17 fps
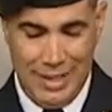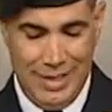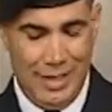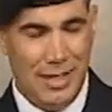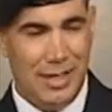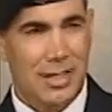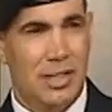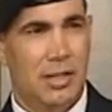
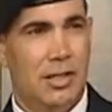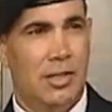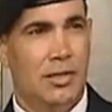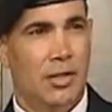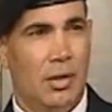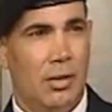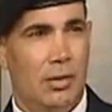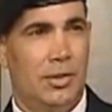It is the
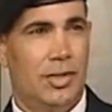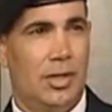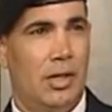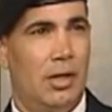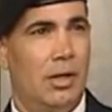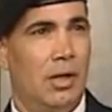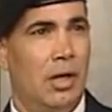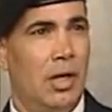
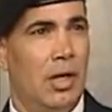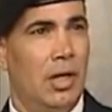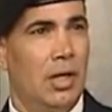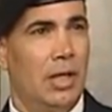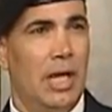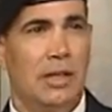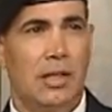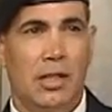soldier
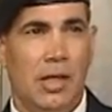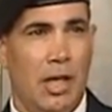not the